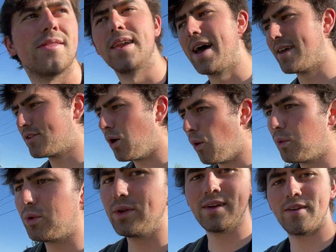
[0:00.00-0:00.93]
that I
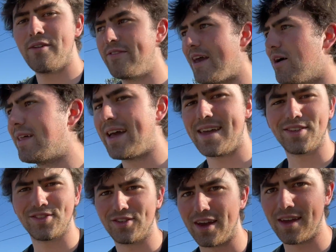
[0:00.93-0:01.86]
totally failed at
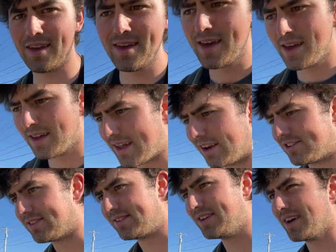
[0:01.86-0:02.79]
yesterday,
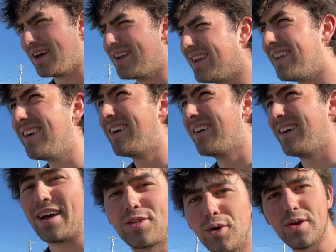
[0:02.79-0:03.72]
catching a steelhead, and
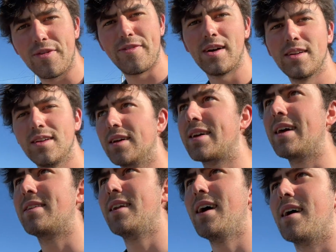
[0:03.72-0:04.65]
I totally failed at it
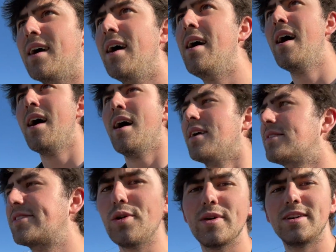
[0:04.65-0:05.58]
again today.
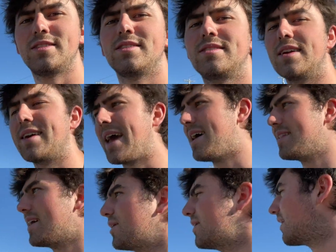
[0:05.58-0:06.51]
So interesting how
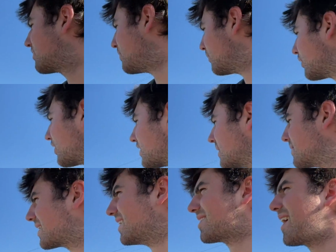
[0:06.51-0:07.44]
that's been working,
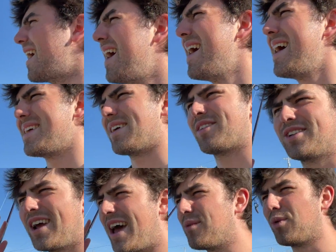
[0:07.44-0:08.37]
because
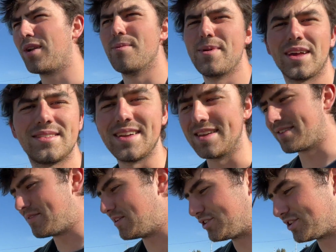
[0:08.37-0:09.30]
yesterday I had one of the best days
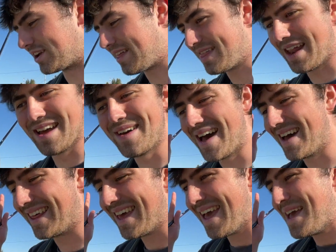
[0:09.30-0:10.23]
of fishing that I've
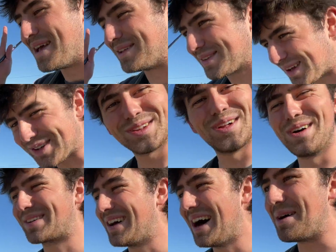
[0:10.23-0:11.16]
had in such a
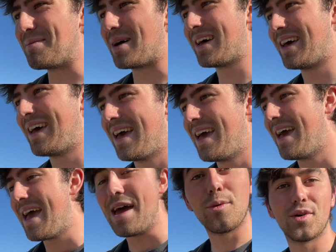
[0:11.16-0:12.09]
long time,
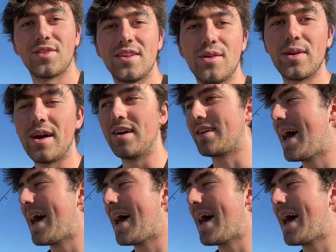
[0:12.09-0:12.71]
and it wasn't even what I was